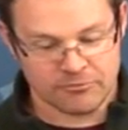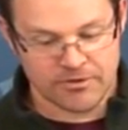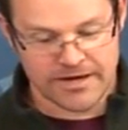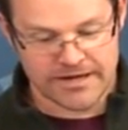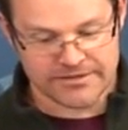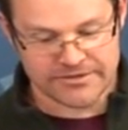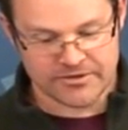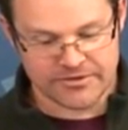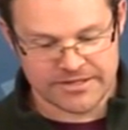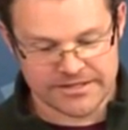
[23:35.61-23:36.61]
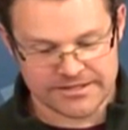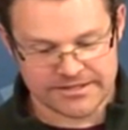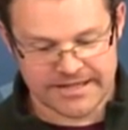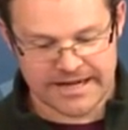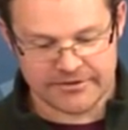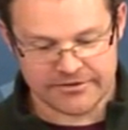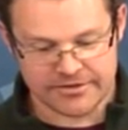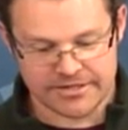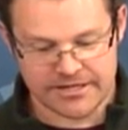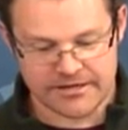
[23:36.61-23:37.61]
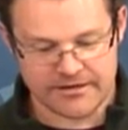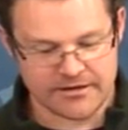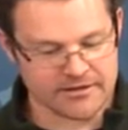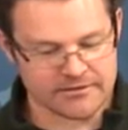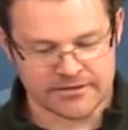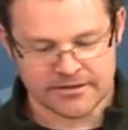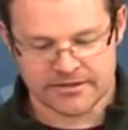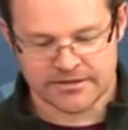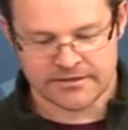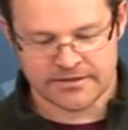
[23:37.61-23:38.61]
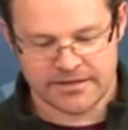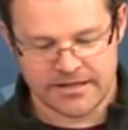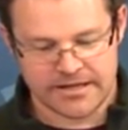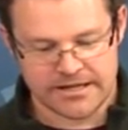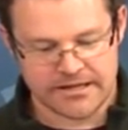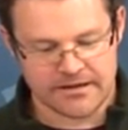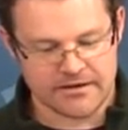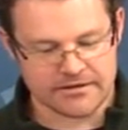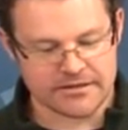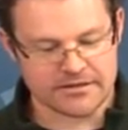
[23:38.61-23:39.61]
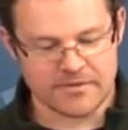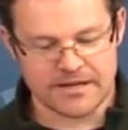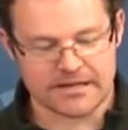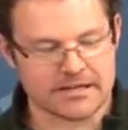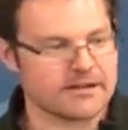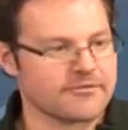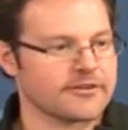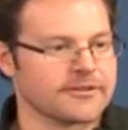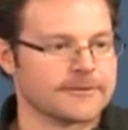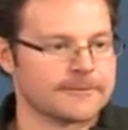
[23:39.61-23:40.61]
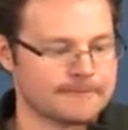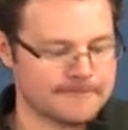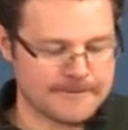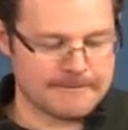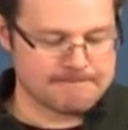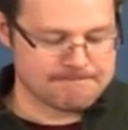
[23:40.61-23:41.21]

Right. So in these counters here and here, it doesn't make any difference. Yep.